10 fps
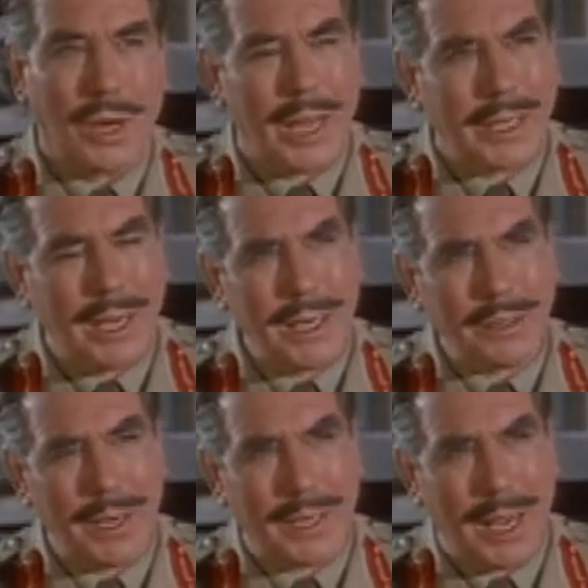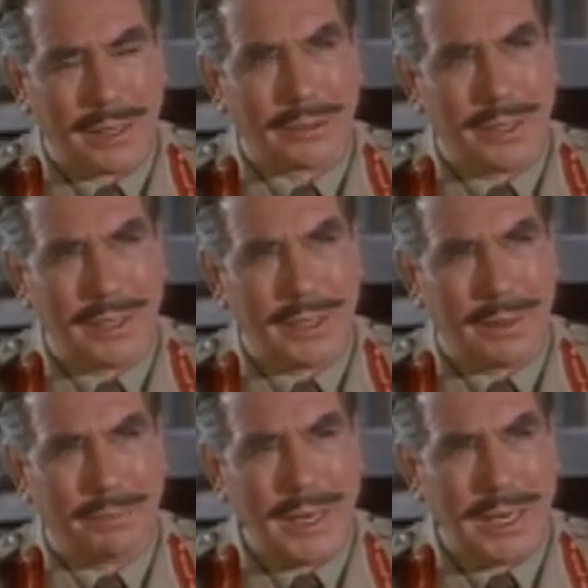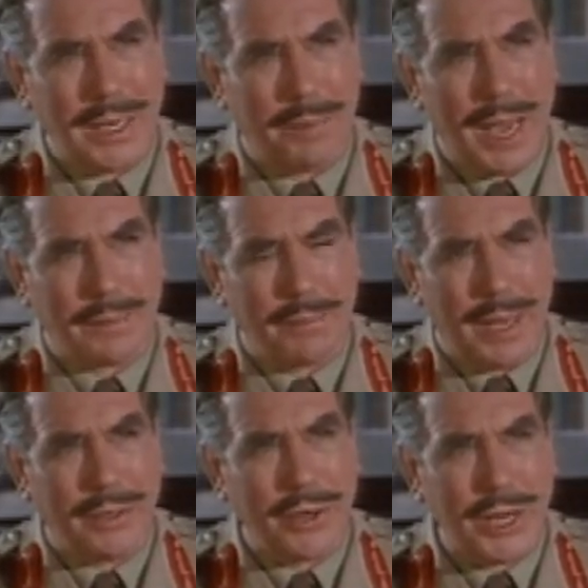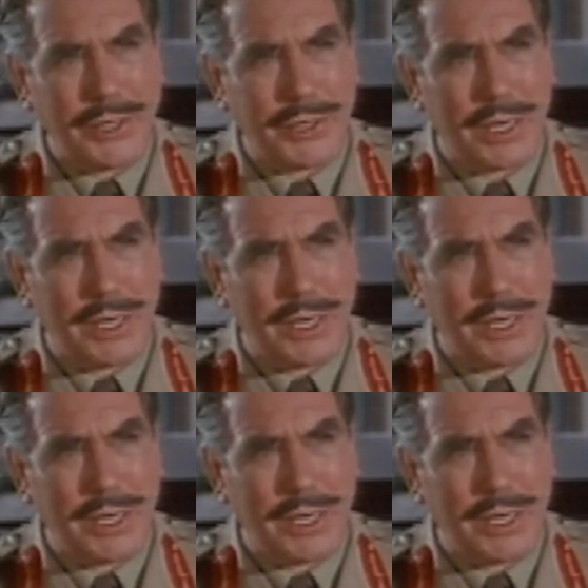Well, I can't make out whether you're bloody bad-mannered or just